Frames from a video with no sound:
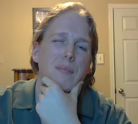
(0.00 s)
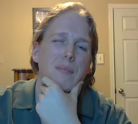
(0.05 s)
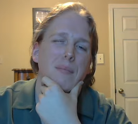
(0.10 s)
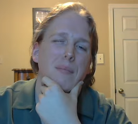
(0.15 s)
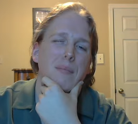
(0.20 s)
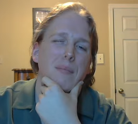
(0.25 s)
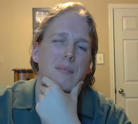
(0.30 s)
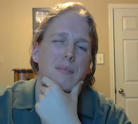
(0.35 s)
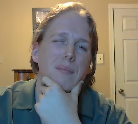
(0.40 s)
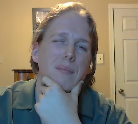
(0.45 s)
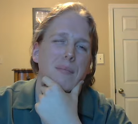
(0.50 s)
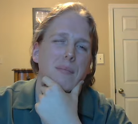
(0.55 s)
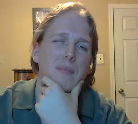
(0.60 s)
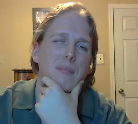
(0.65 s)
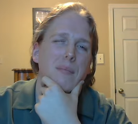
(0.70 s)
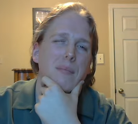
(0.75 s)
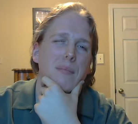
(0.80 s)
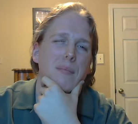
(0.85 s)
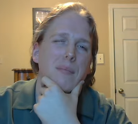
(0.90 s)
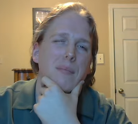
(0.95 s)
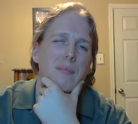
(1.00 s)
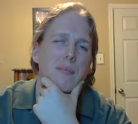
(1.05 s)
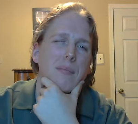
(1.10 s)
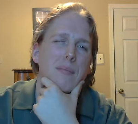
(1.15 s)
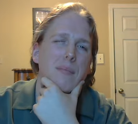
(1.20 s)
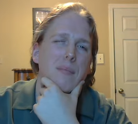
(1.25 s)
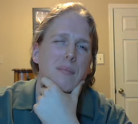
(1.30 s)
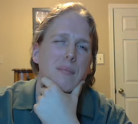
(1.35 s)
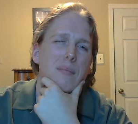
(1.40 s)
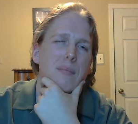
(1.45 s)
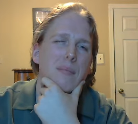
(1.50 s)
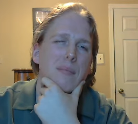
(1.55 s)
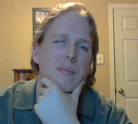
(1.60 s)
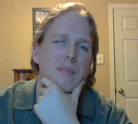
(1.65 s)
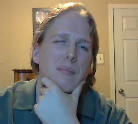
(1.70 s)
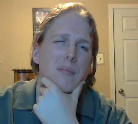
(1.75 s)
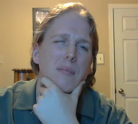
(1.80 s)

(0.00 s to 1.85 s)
Nobody speaks.